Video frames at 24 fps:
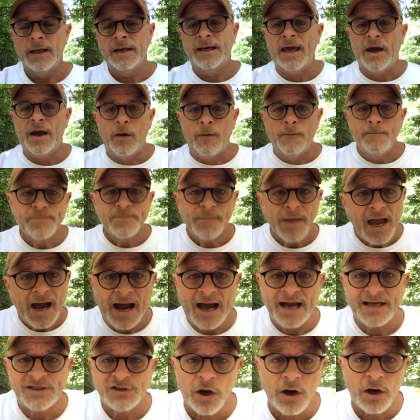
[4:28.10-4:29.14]
now
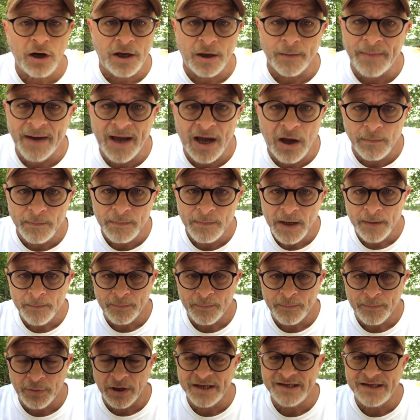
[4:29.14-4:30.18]
i talk about
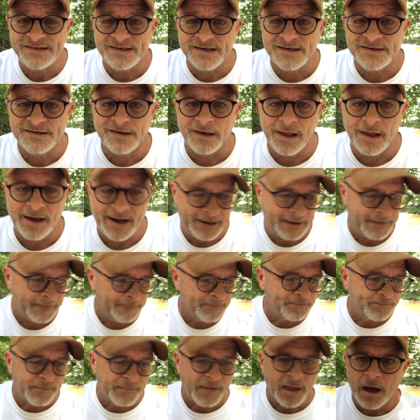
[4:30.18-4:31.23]
places like
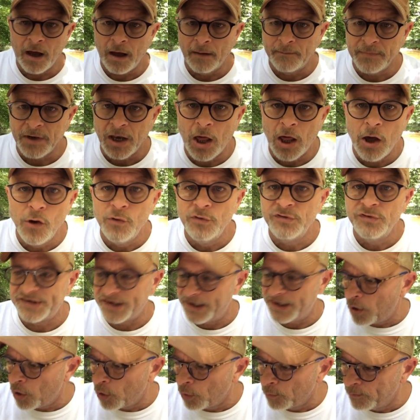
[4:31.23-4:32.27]
um, lowes and
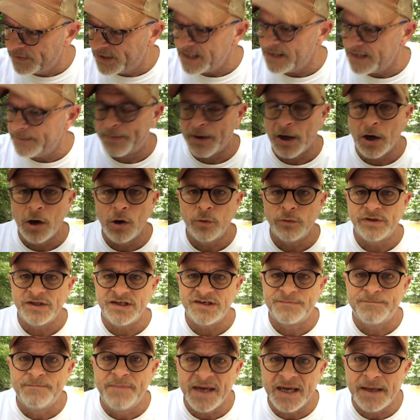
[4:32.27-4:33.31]
home depot these
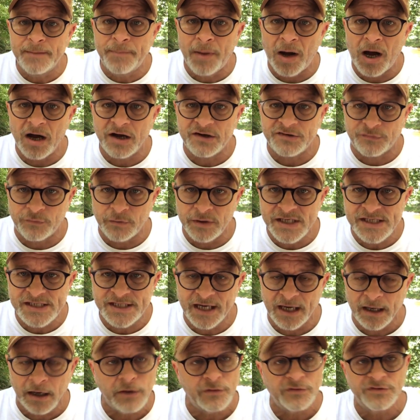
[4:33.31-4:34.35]
big box
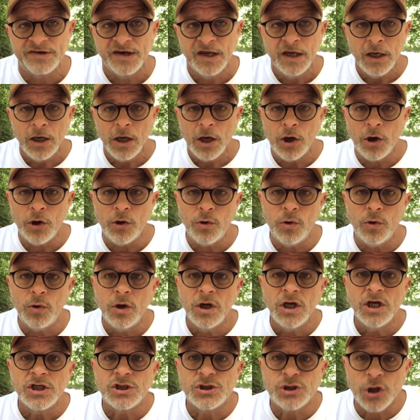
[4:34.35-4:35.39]
retailers who
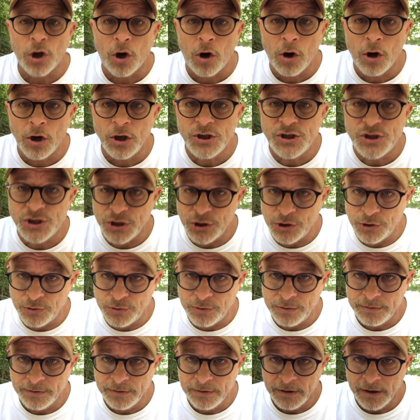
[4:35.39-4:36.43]
charge you
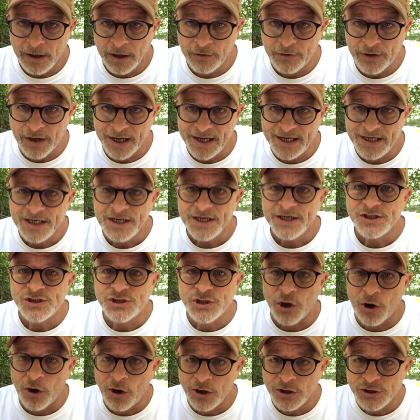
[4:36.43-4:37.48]
okay
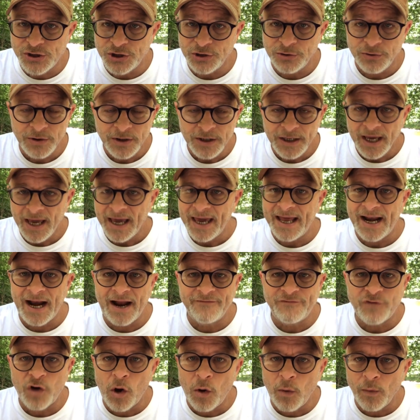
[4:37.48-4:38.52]
charge you and
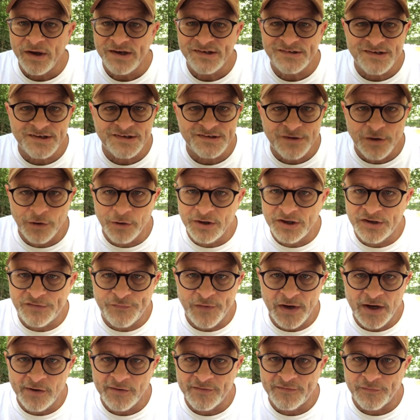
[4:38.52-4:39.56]
i've always discouraged
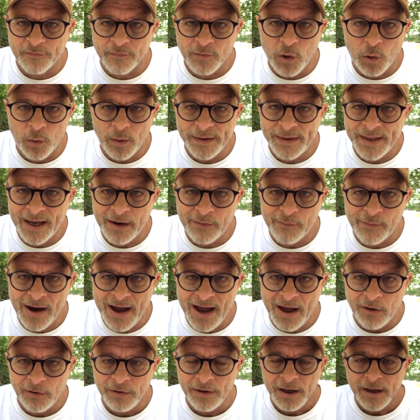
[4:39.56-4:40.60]
vendors from going that
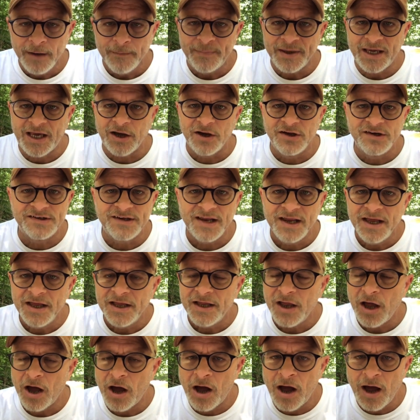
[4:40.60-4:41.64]
route because
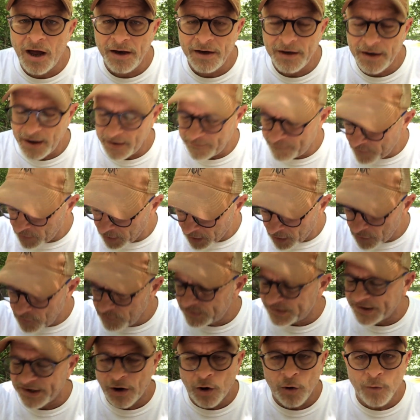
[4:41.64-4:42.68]
Hot, lowes
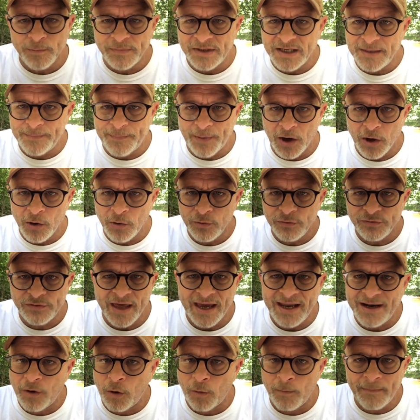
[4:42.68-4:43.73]
and home depot they
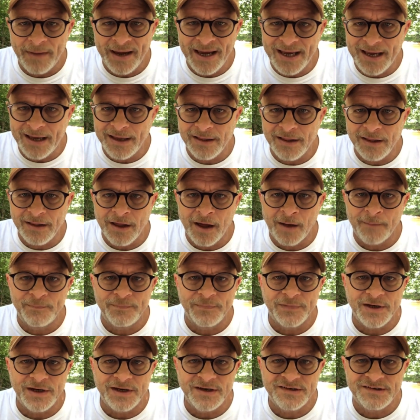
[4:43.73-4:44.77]
don't make up
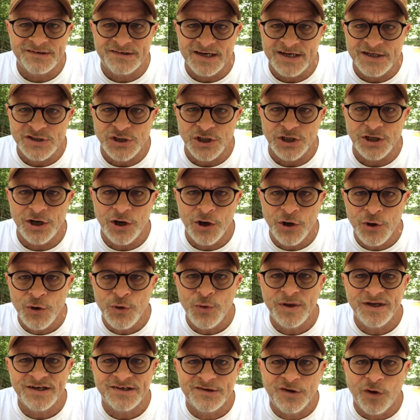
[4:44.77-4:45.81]
the decision who
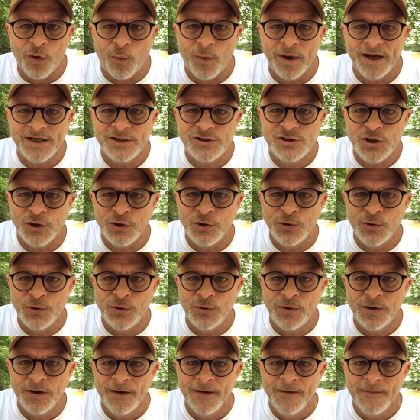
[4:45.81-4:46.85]
is going to
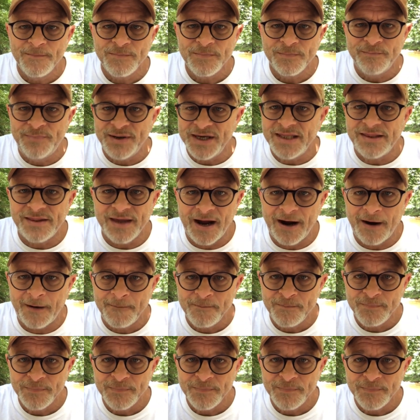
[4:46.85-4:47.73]
be there